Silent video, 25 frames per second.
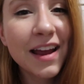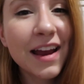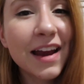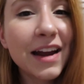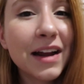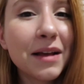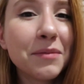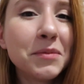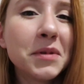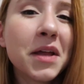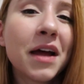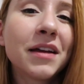
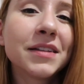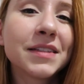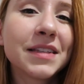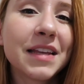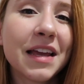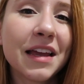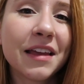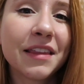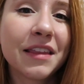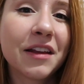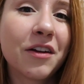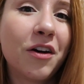And I'm not
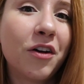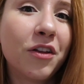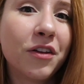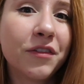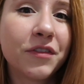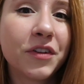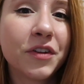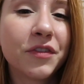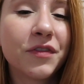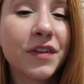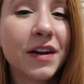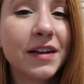saying that all
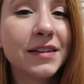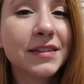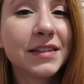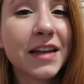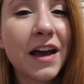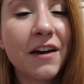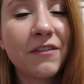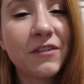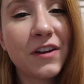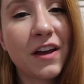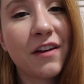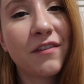of your friends
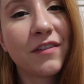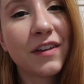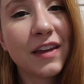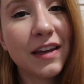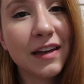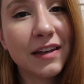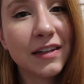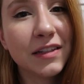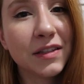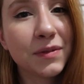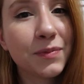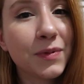have to have
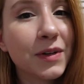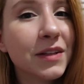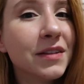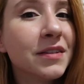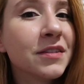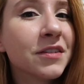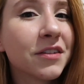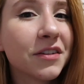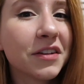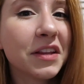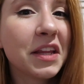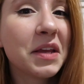kids, but
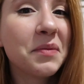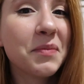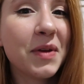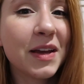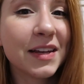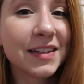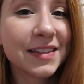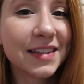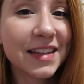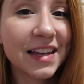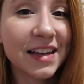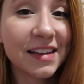it certainly
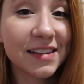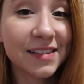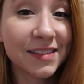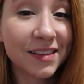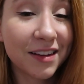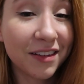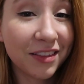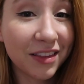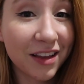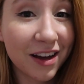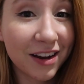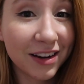makes things
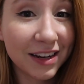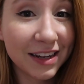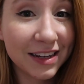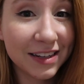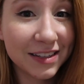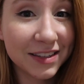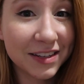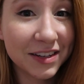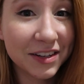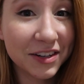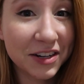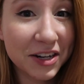a lot
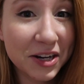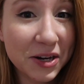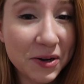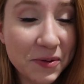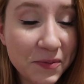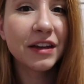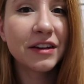easier.